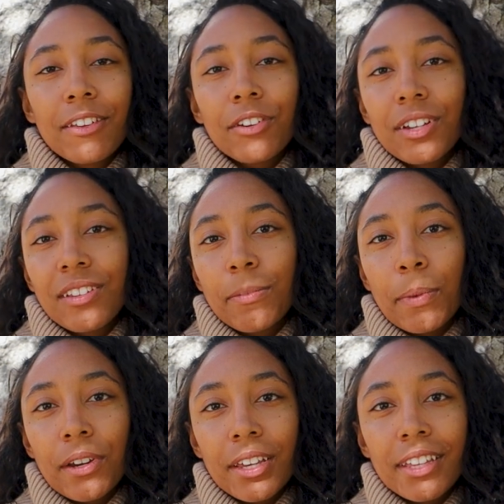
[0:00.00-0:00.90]
your
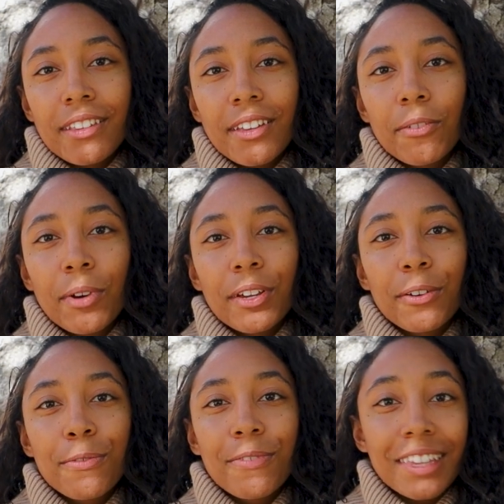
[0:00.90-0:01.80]
experience and what
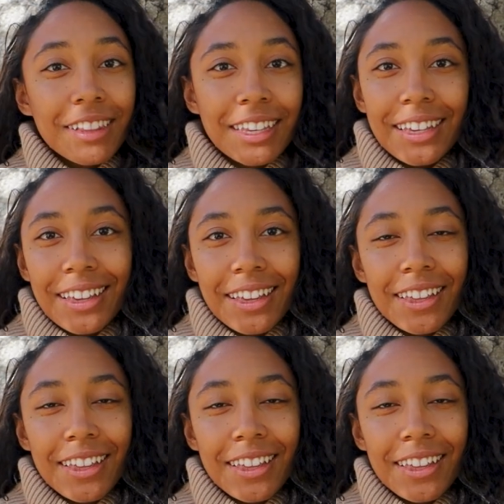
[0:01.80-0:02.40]
you're feeling.